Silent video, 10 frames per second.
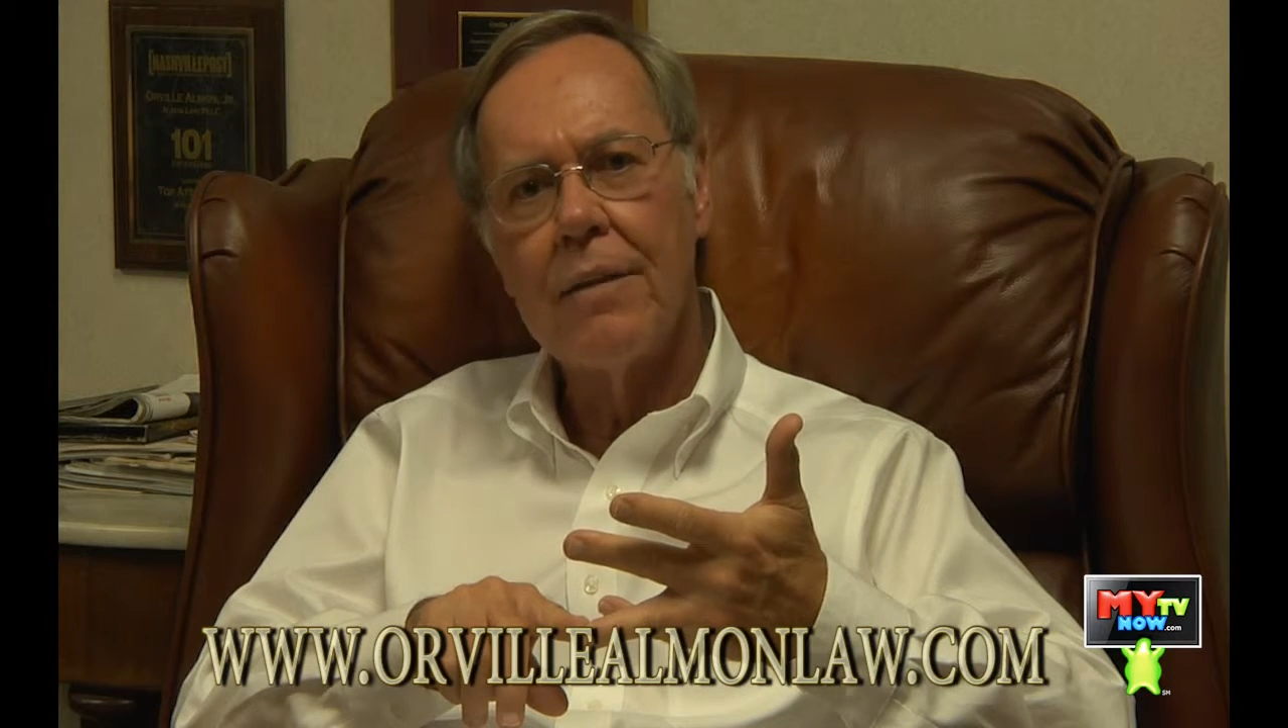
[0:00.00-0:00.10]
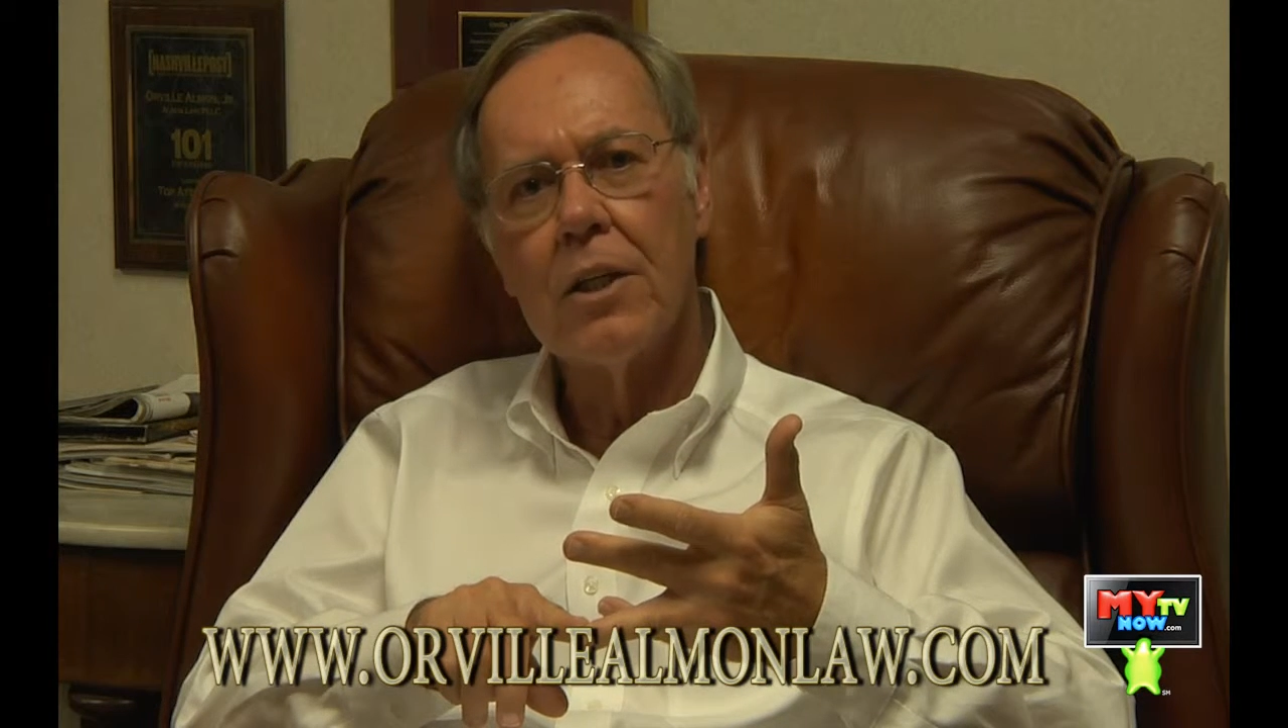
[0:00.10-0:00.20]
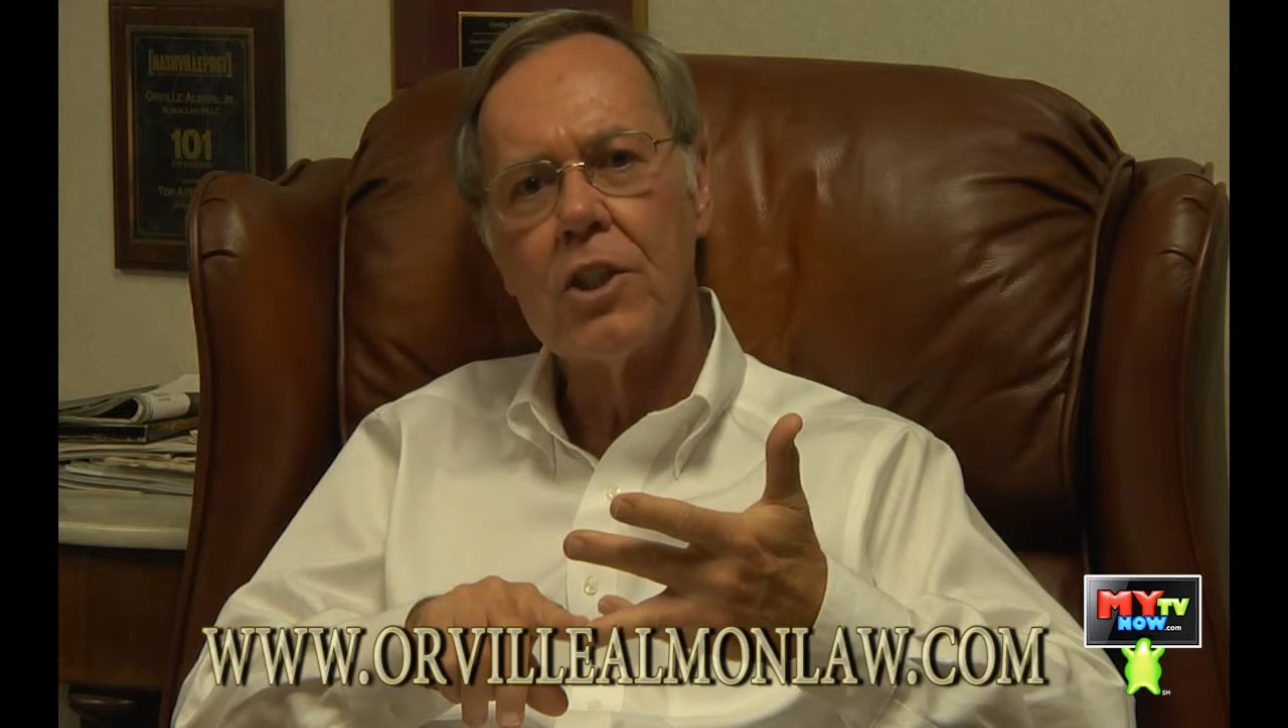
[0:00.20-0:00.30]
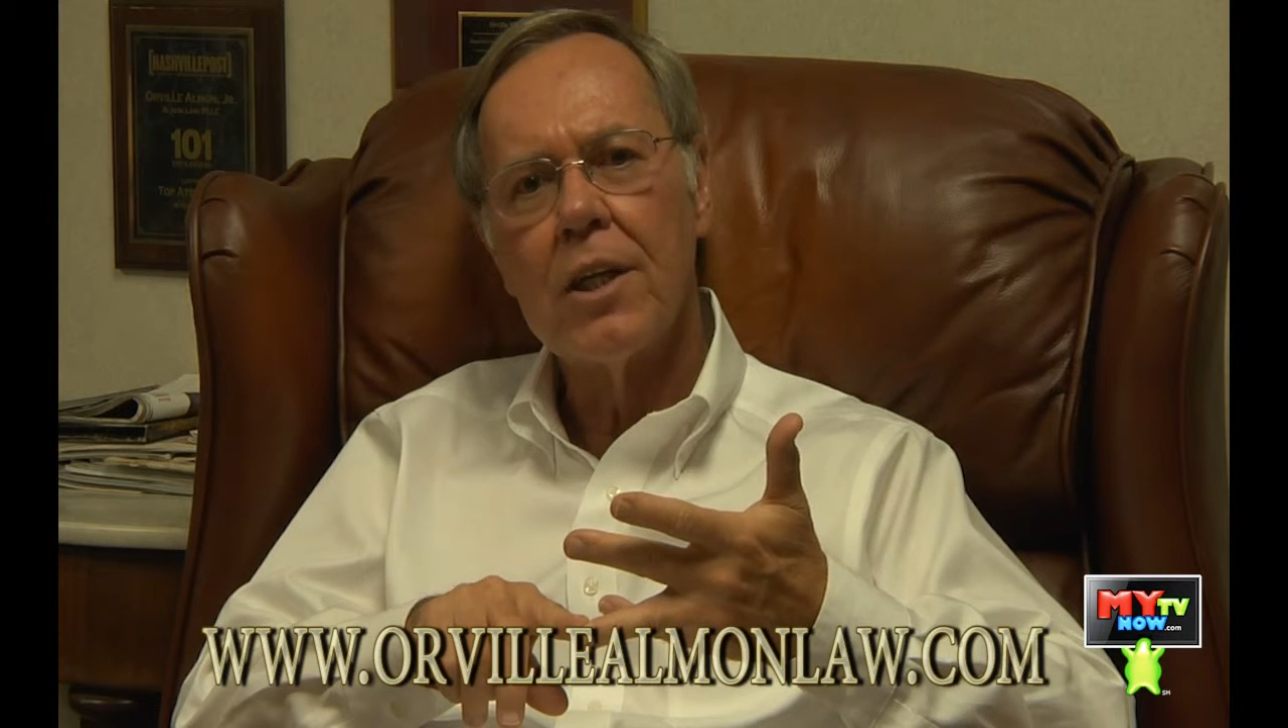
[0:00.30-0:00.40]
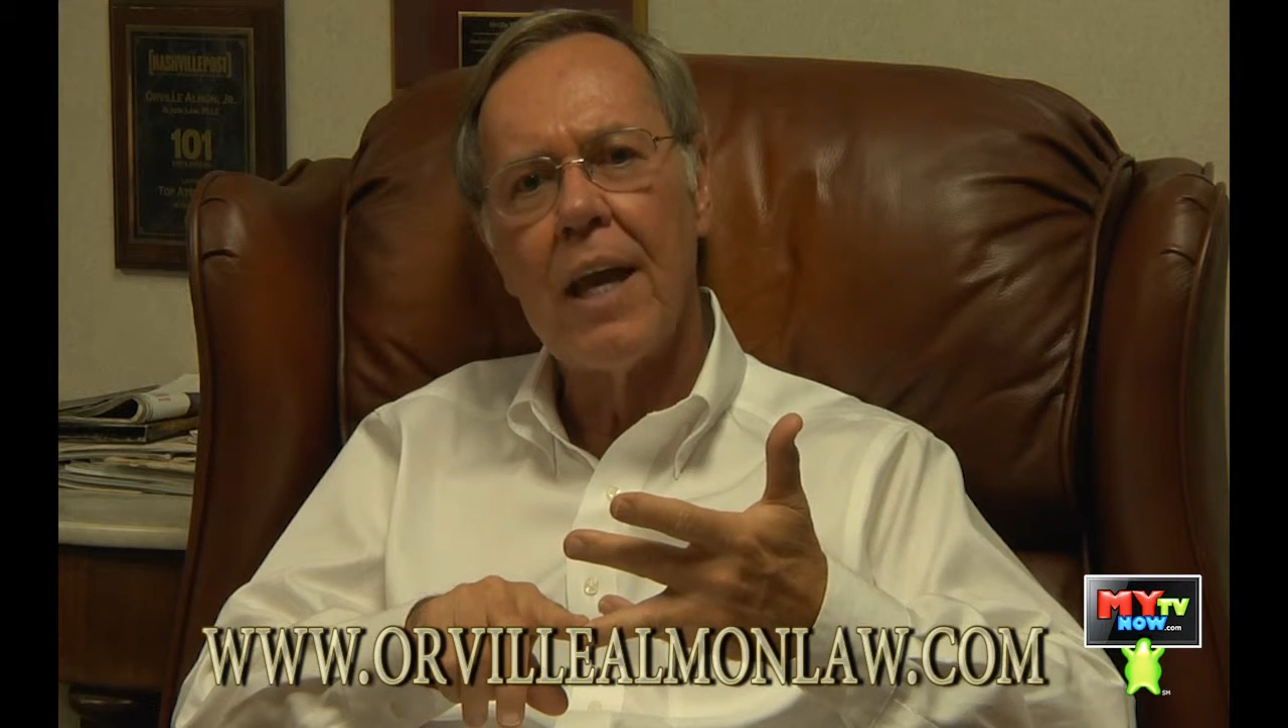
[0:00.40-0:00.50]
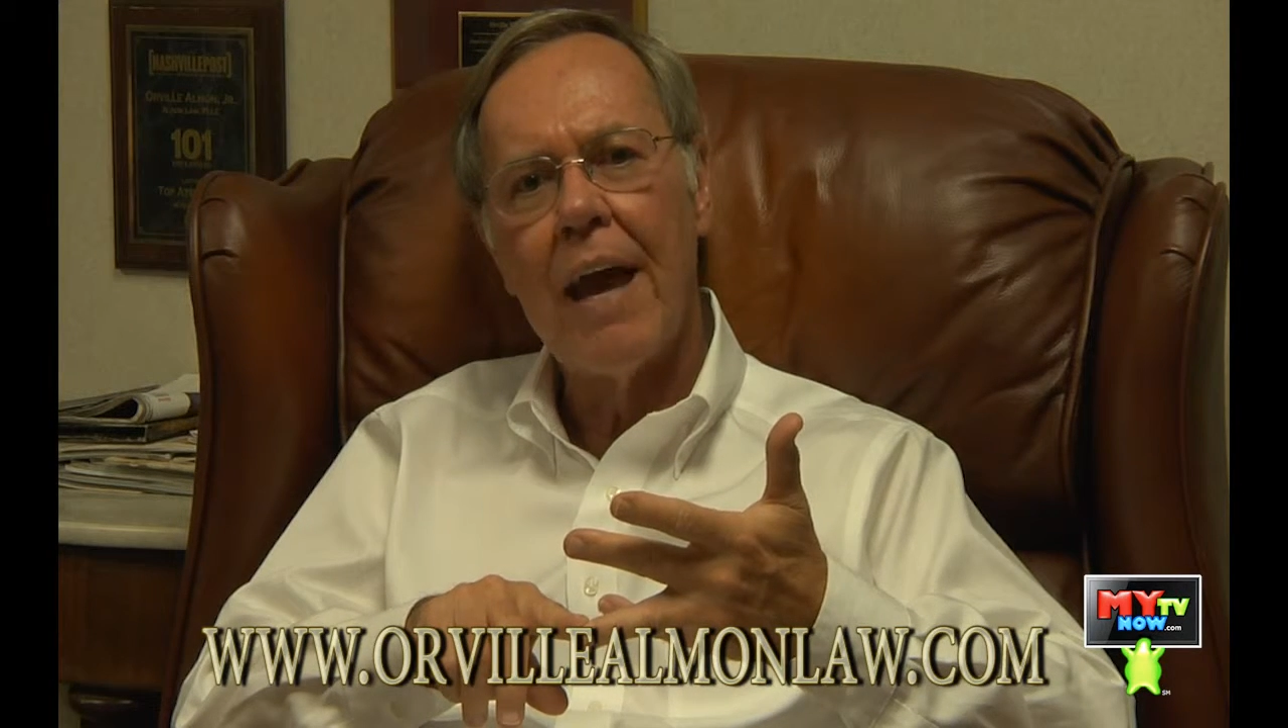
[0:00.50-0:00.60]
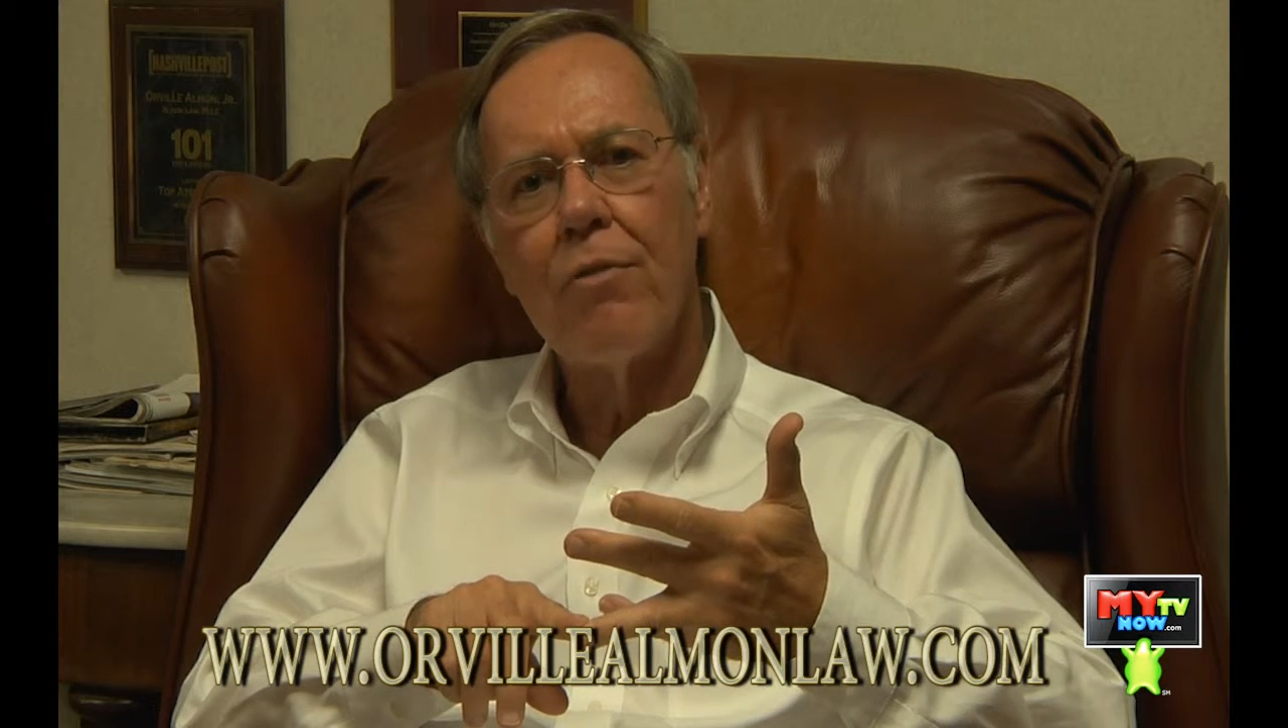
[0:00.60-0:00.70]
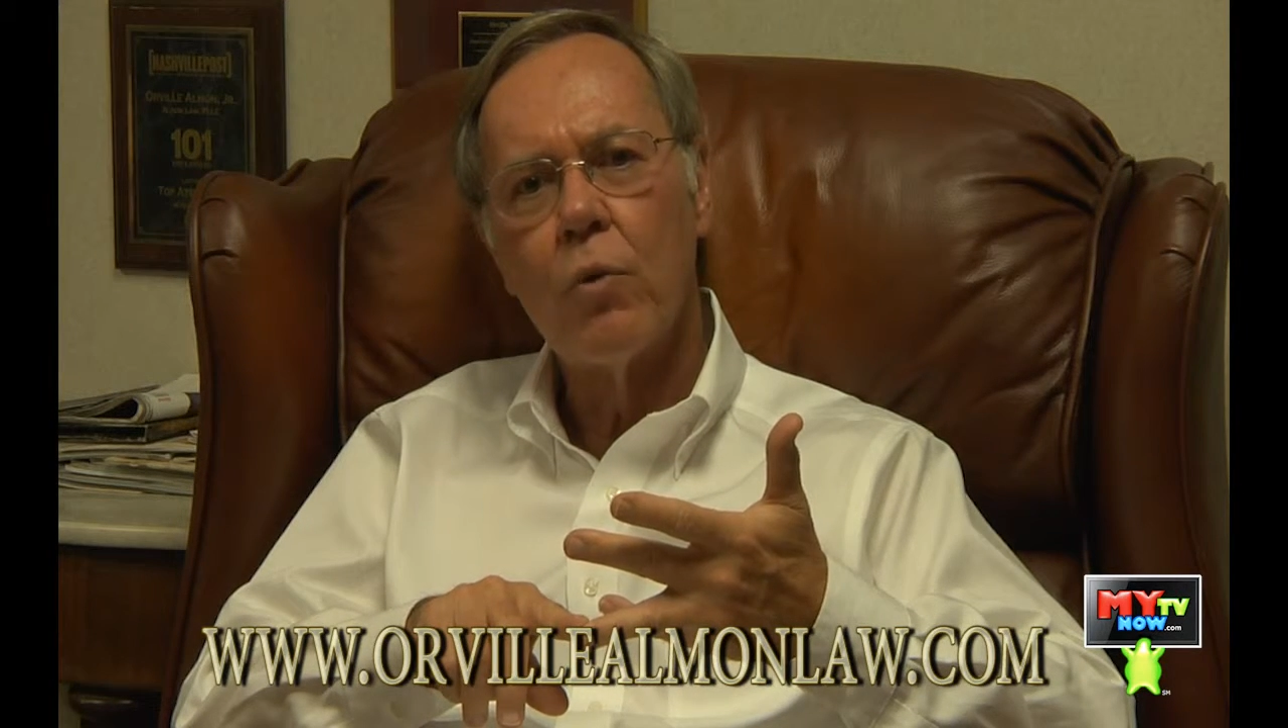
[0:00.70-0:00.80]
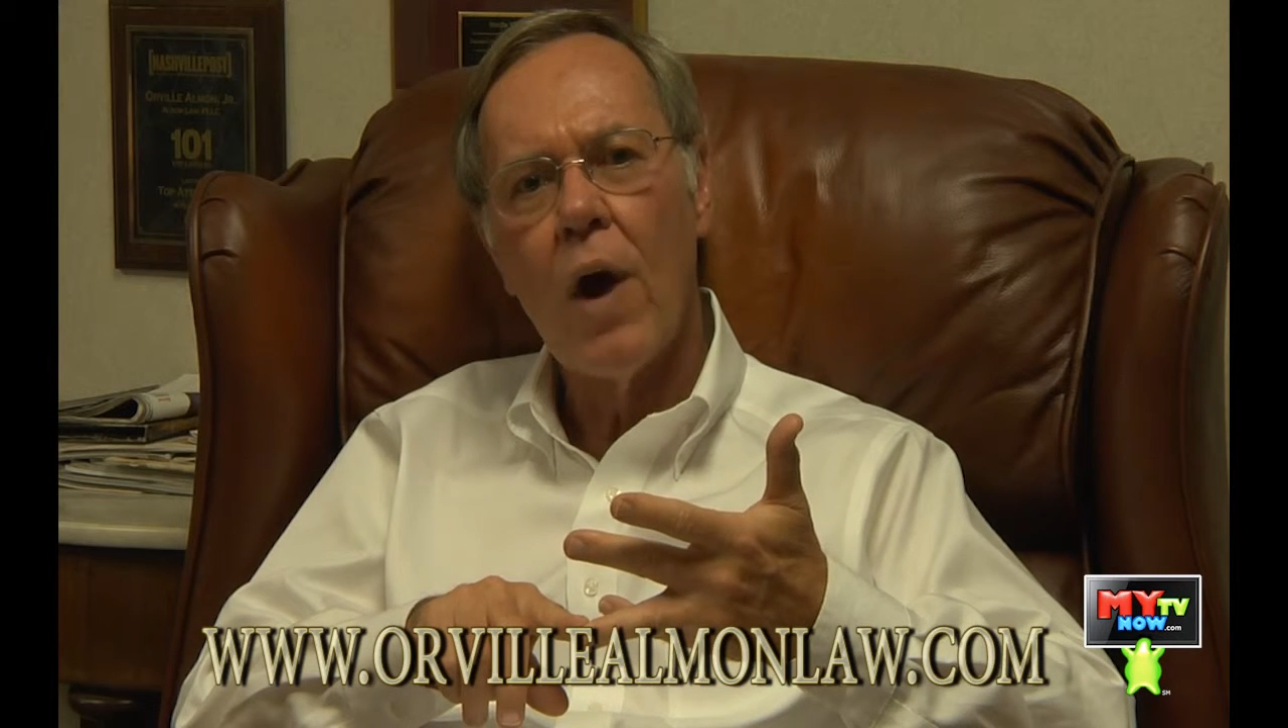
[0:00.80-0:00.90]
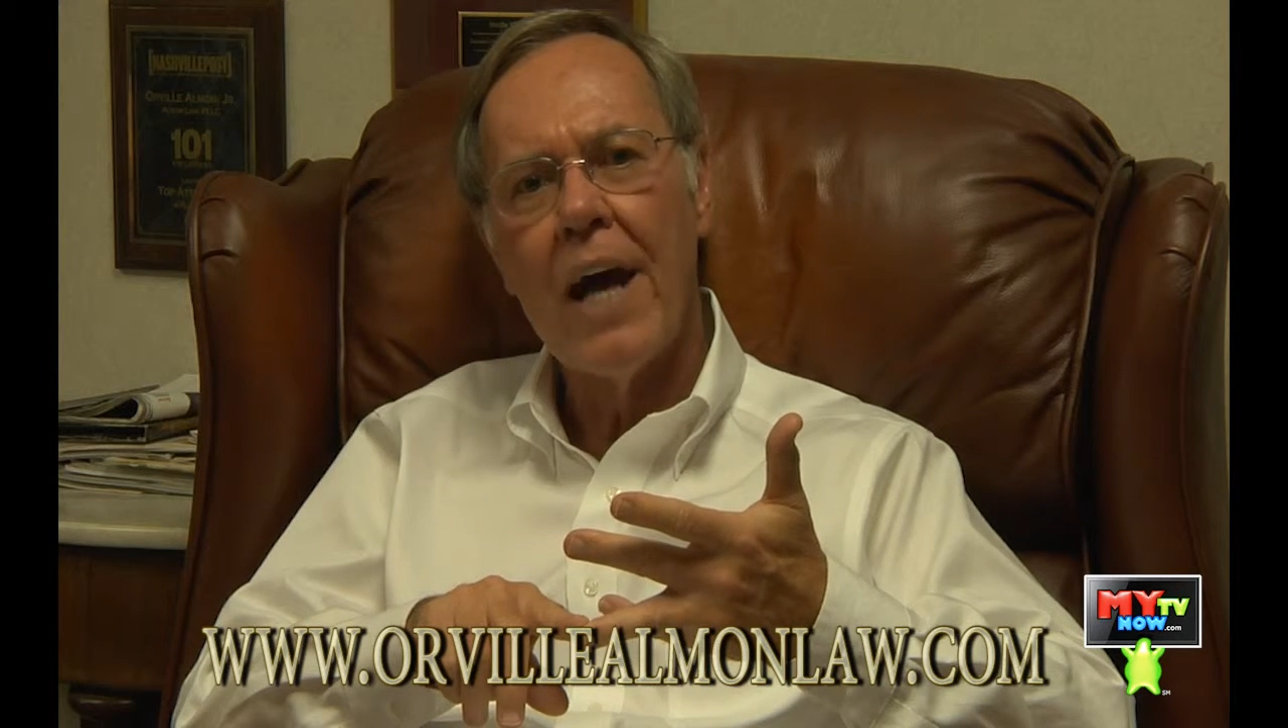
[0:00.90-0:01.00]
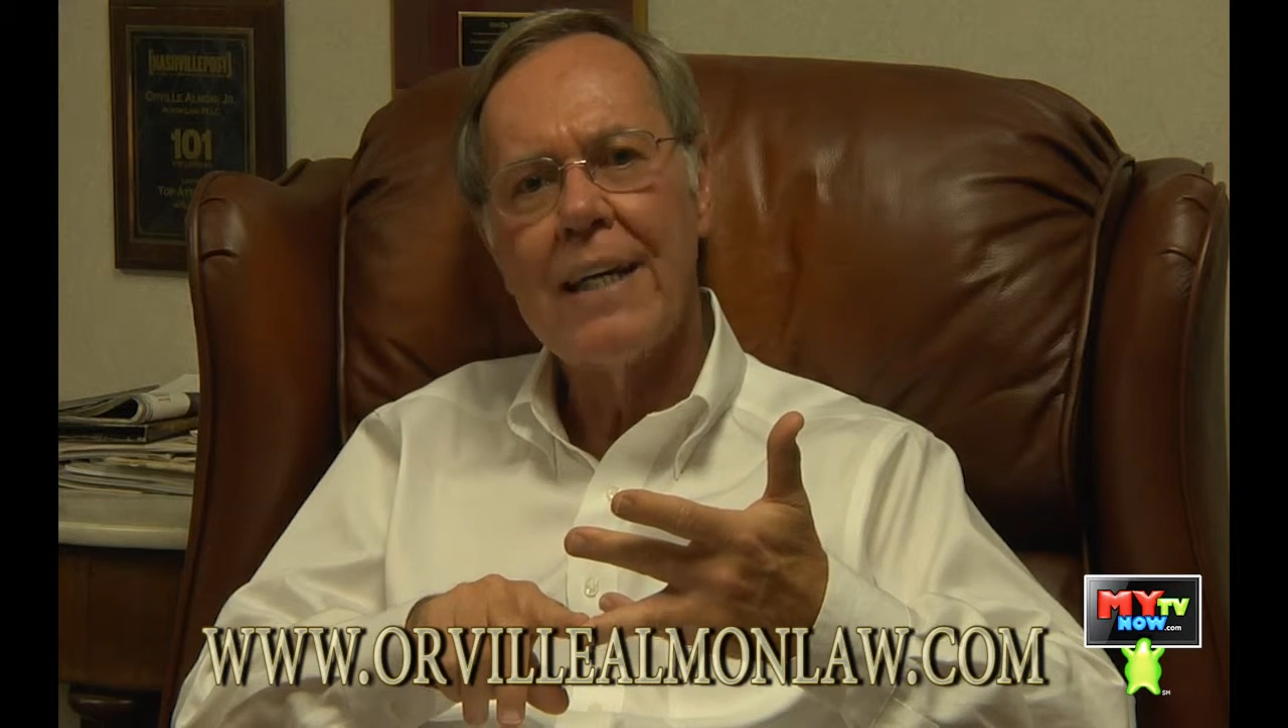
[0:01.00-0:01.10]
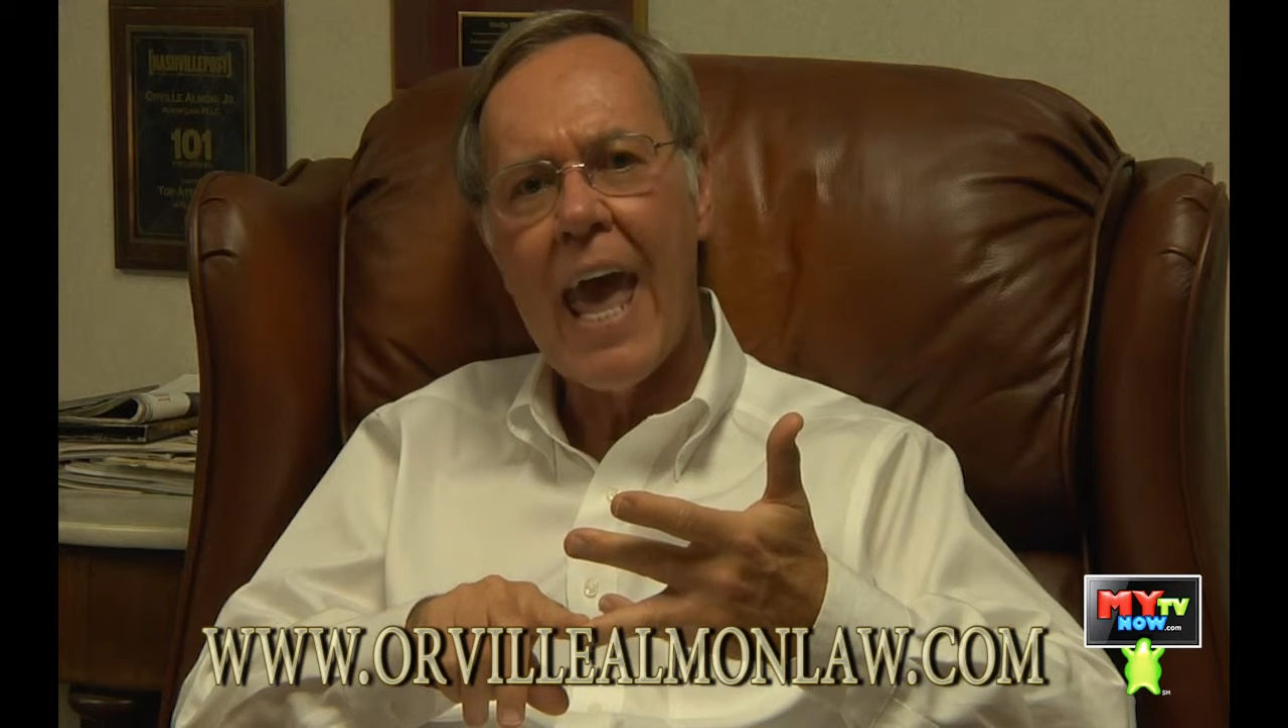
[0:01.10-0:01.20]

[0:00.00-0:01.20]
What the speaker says: they'll still have the right to